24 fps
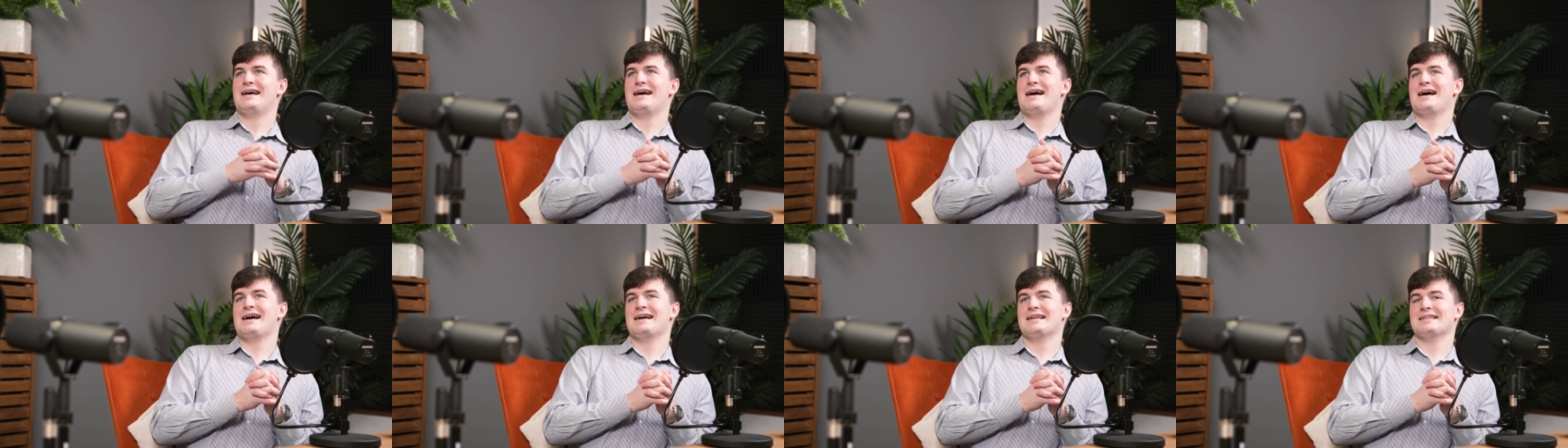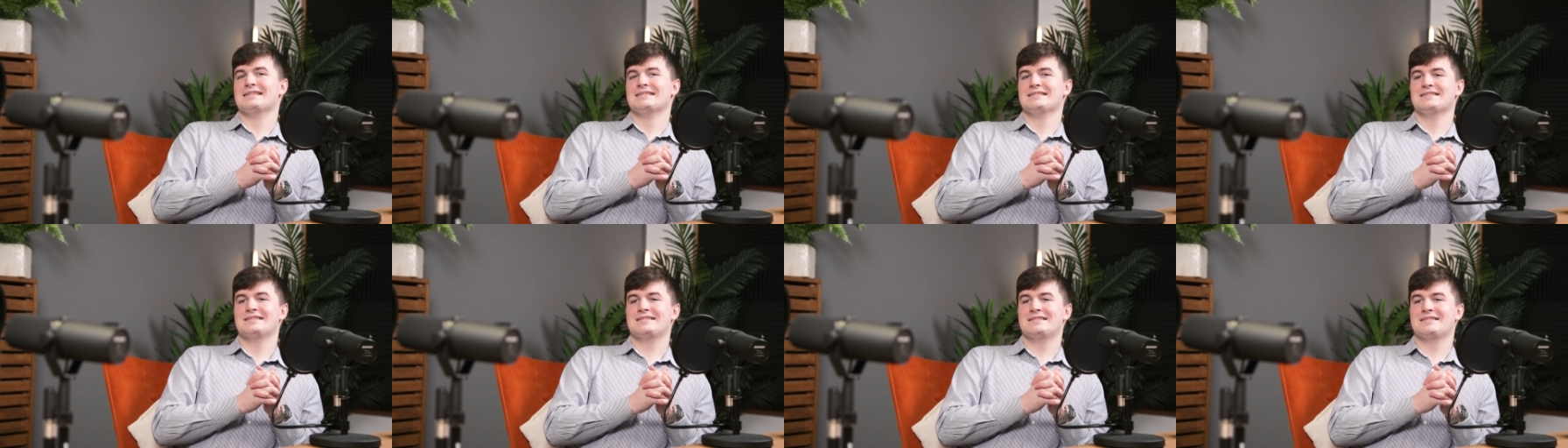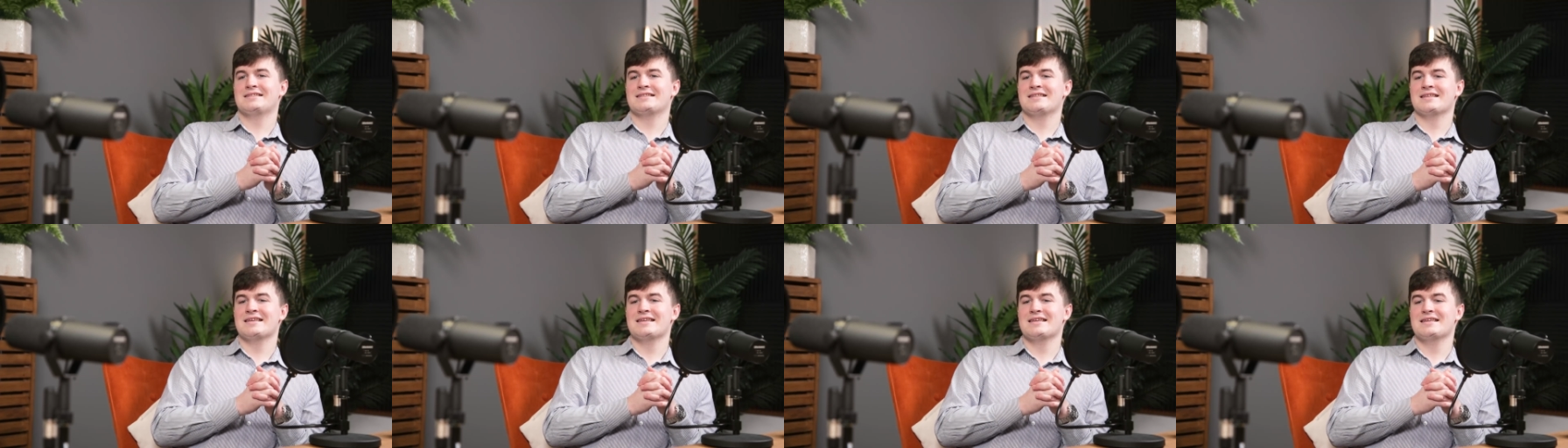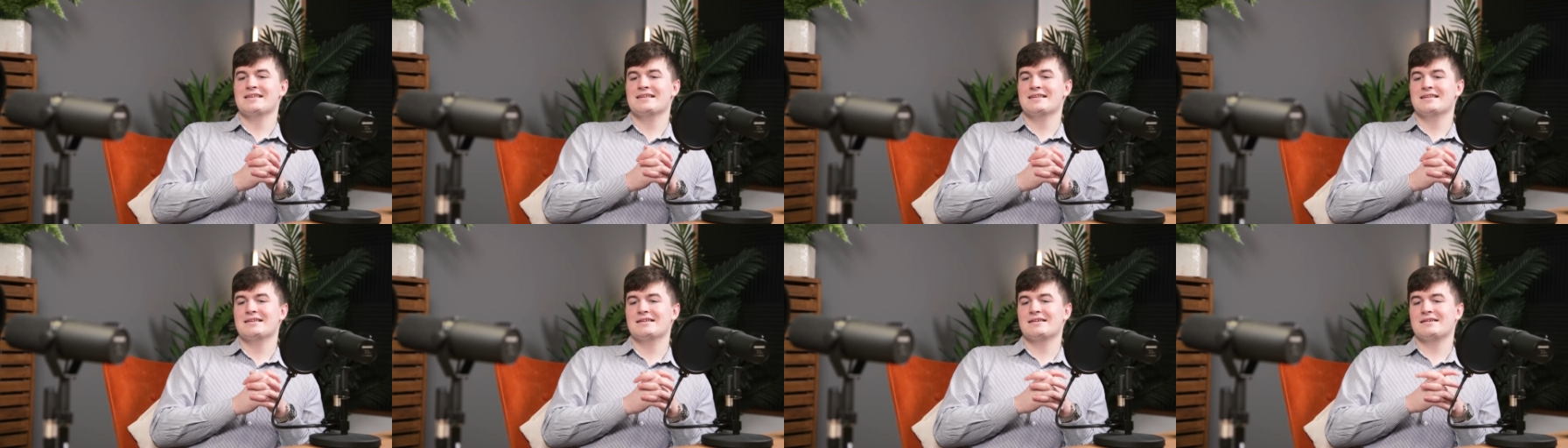And
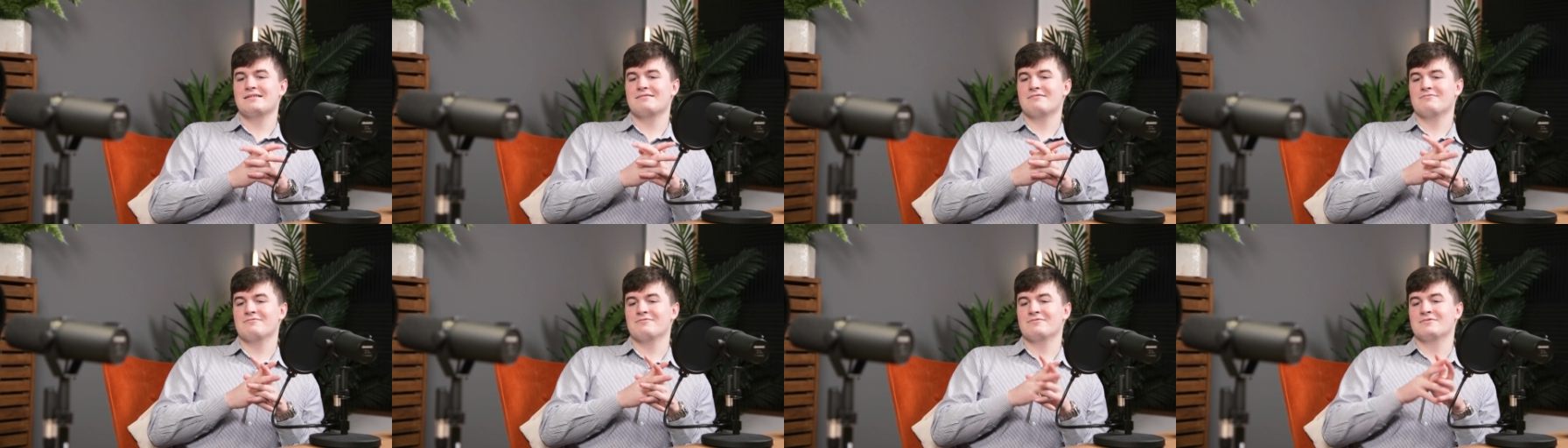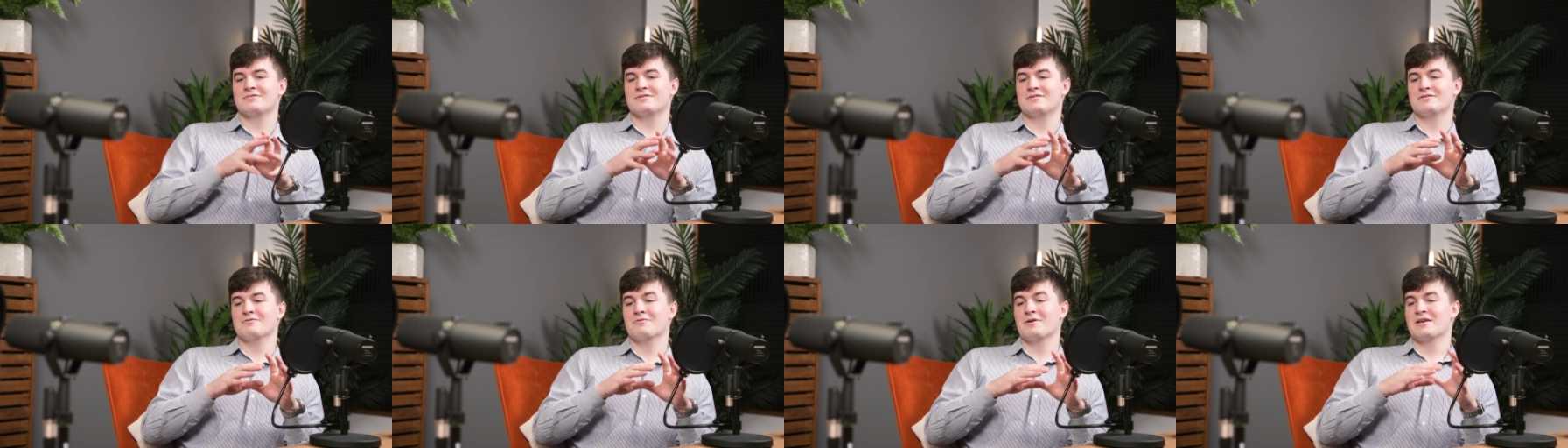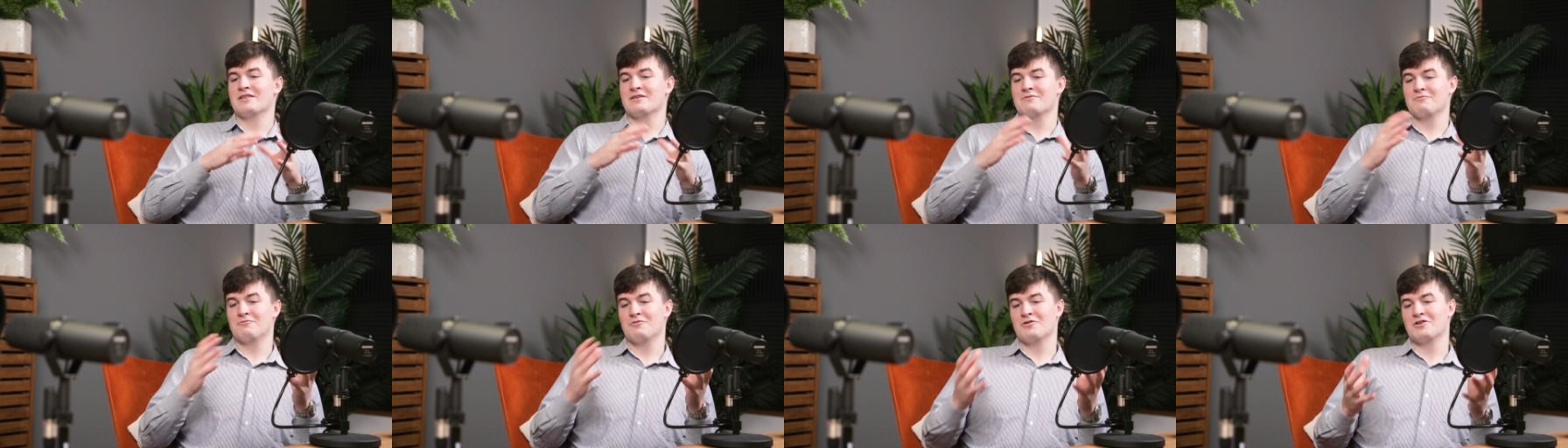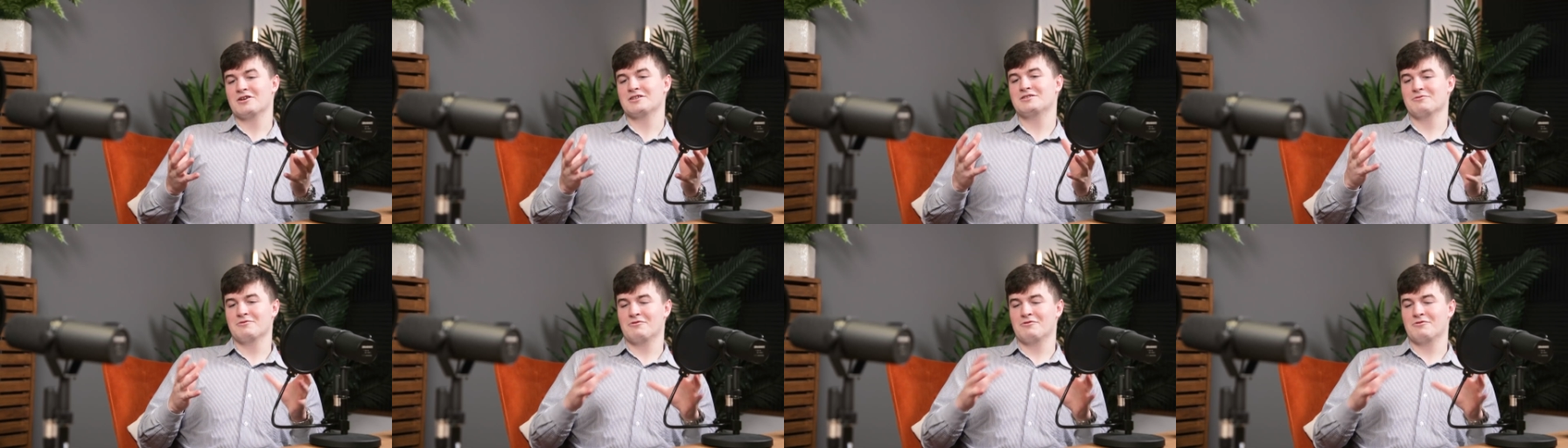the way that it works,